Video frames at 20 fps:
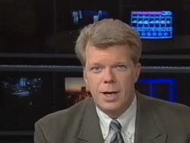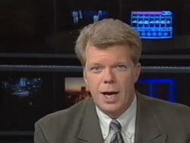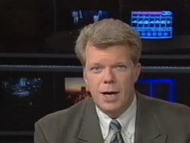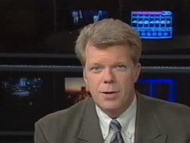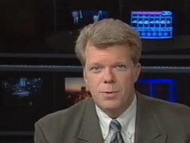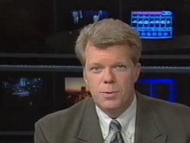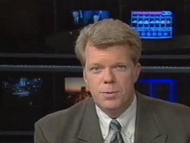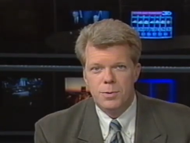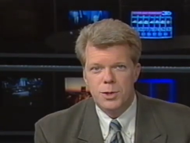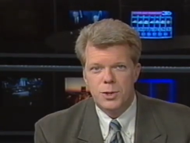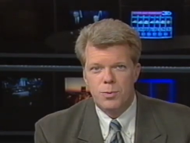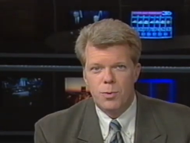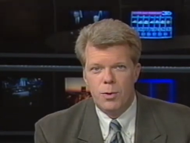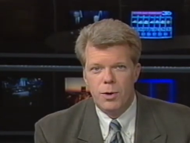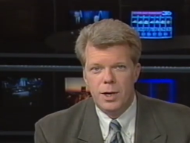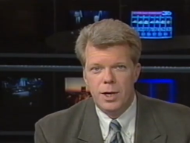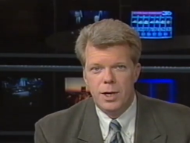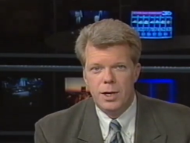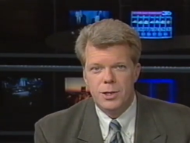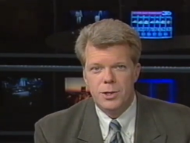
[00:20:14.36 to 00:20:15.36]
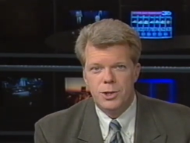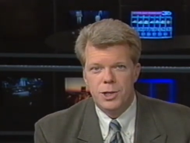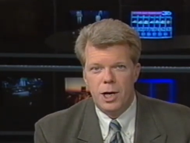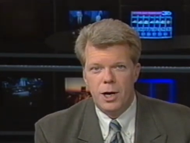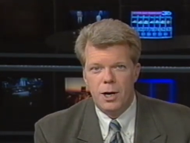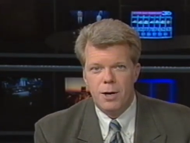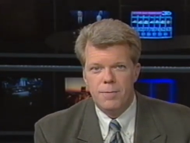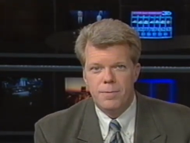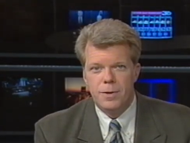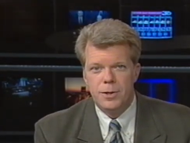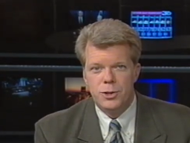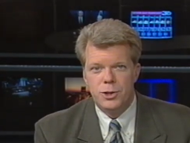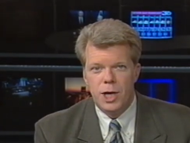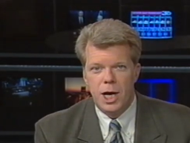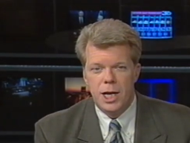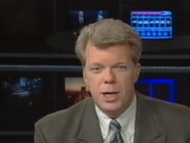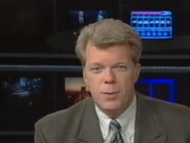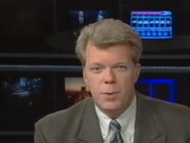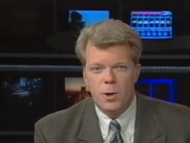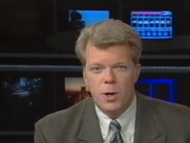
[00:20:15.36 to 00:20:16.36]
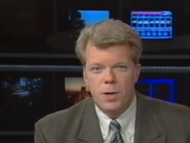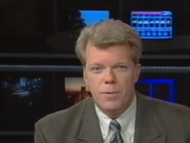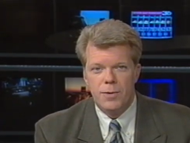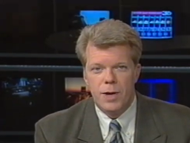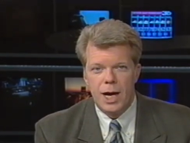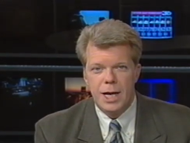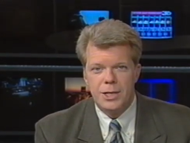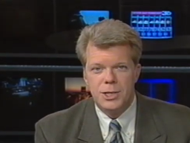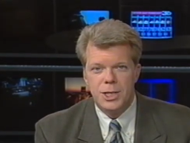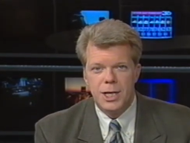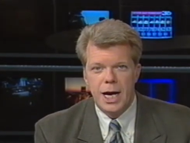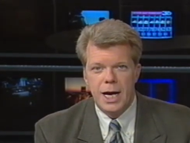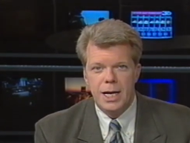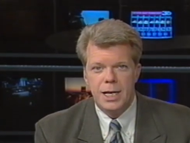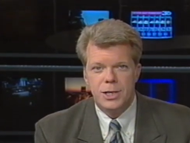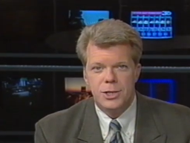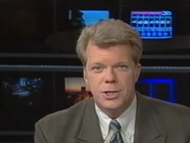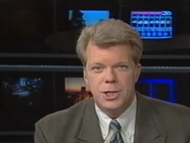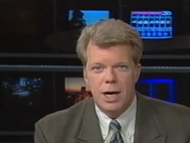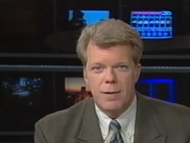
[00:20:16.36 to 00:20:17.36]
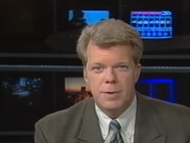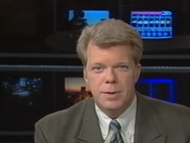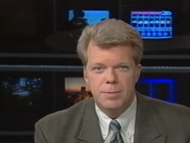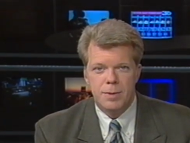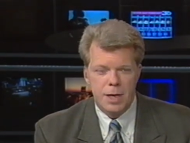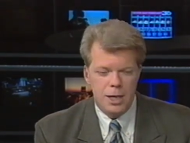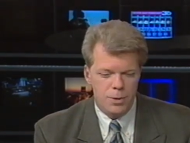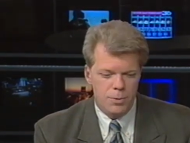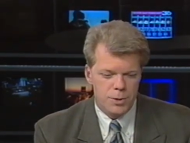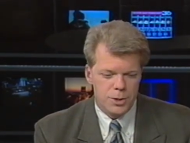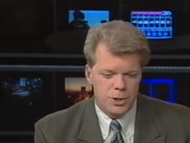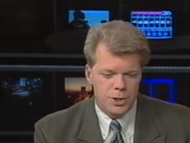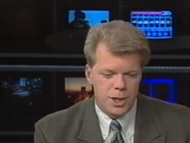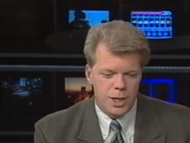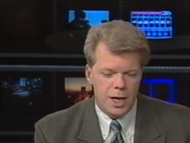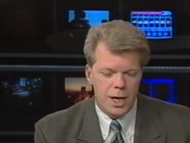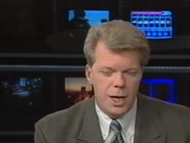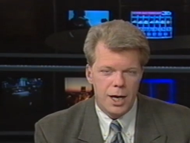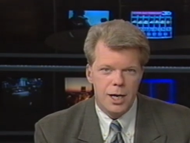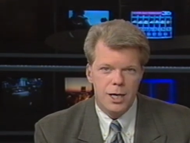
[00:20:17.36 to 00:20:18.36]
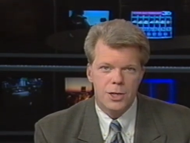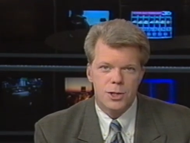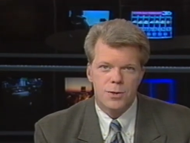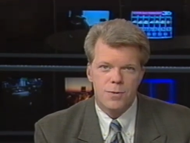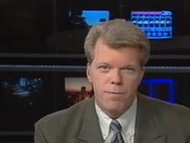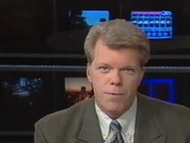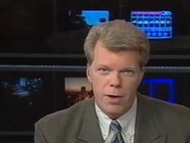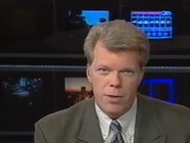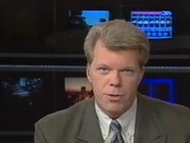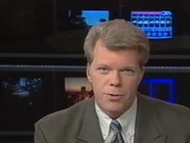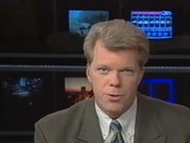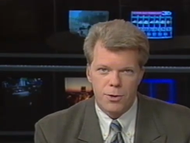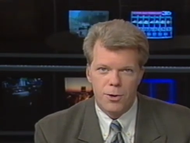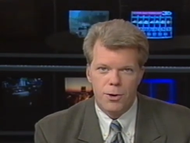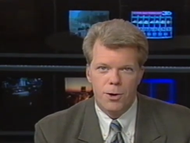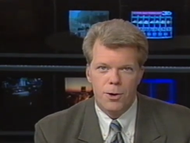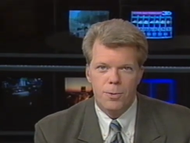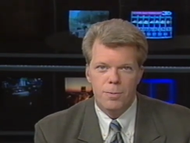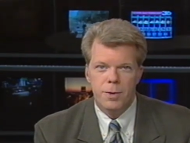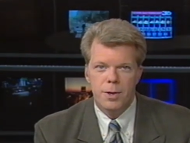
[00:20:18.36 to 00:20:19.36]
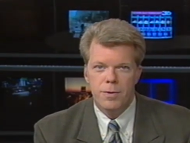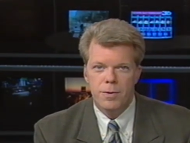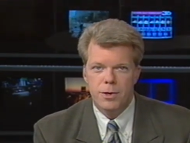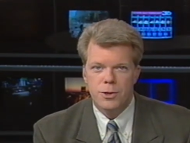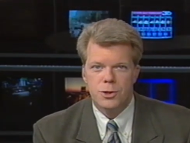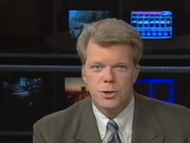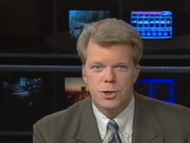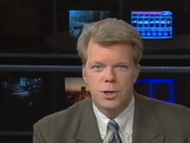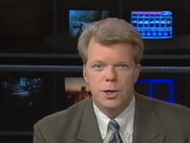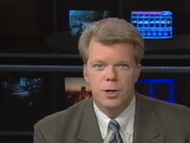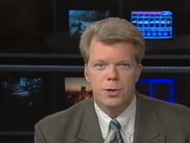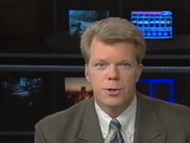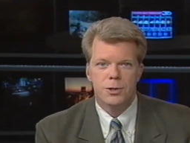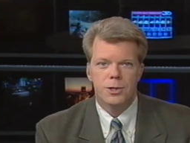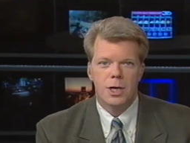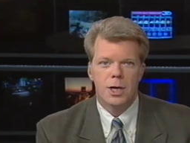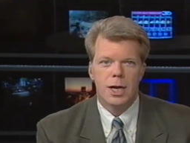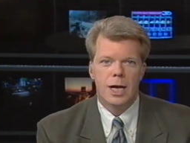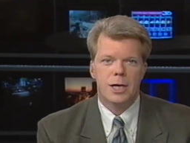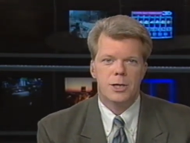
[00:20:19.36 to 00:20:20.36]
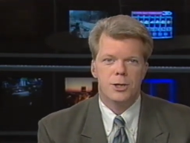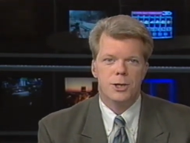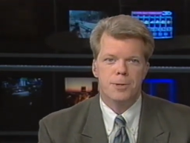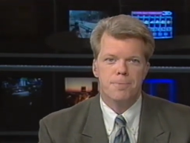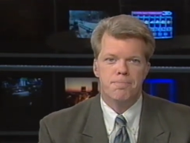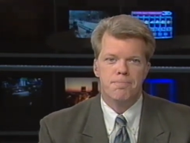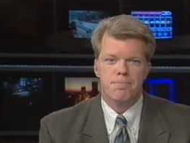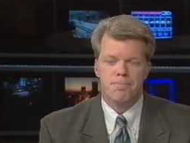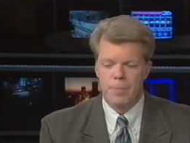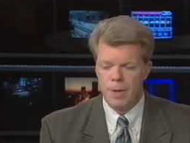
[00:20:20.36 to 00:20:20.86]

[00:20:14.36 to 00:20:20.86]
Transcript: Catron was sworn in as sheriff in January of 1987. He was seeking his fifth term in this year's election.